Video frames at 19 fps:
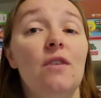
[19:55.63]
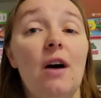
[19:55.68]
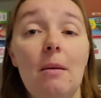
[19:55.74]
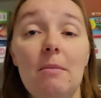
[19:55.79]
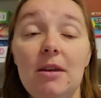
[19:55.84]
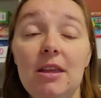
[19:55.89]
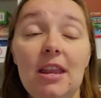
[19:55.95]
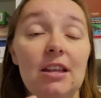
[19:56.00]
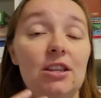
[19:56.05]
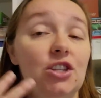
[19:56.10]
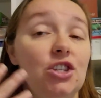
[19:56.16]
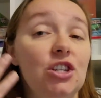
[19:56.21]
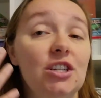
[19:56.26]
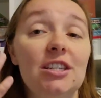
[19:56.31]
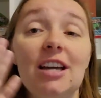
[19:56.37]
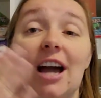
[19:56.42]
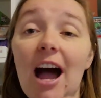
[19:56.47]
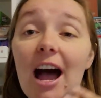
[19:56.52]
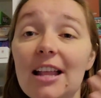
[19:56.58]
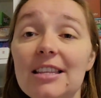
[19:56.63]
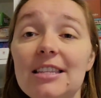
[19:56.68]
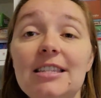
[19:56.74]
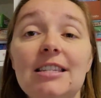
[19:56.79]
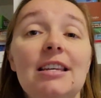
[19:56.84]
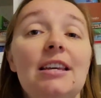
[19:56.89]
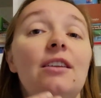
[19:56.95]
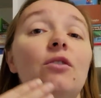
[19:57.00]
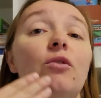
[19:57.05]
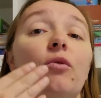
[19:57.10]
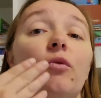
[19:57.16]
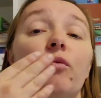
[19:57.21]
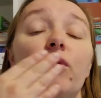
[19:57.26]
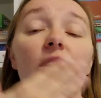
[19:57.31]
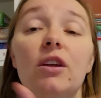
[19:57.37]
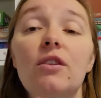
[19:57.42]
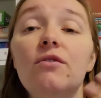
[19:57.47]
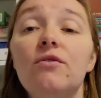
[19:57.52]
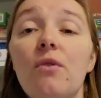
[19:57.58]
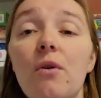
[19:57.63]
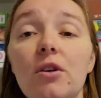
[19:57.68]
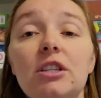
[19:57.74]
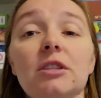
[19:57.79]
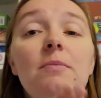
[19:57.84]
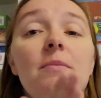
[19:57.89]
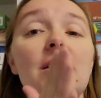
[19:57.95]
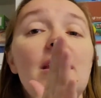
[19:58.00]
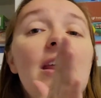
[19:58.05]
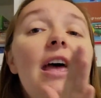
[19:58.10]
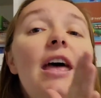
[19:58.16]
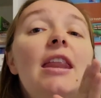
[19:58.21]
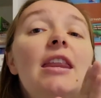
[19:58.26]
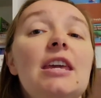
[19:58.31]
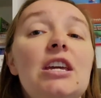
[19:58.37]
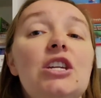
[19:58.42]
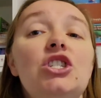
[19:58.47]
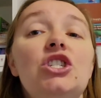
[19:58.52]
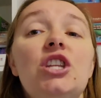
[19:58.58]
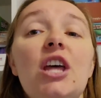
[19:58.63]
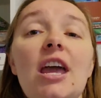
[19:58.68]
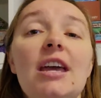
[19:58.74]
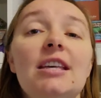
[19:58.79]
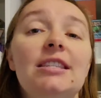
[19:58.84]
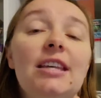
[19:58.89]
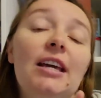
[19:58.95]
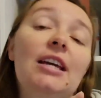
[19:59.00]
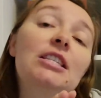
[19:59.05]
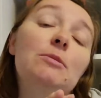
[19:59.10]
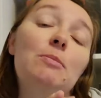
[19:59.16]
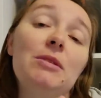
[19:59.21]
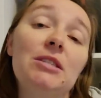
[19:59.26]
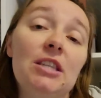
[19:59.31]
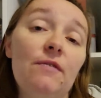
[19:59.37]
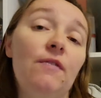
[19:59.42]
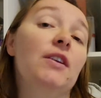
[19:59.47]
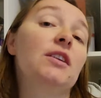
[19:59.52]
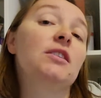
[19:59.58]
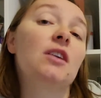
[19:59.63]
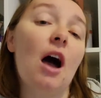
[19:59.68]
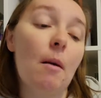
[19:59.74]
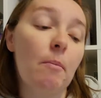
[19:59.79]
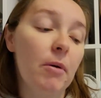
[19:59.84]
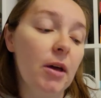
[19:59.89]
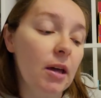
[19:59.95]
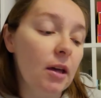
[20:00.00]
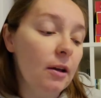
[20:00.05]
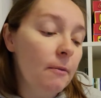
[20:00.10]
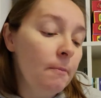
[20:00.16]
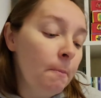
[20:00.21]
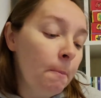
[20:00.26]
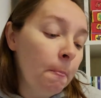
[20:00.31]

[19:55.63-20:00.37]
I mean, it's just constant reinforcement, and each day is like a specific topic.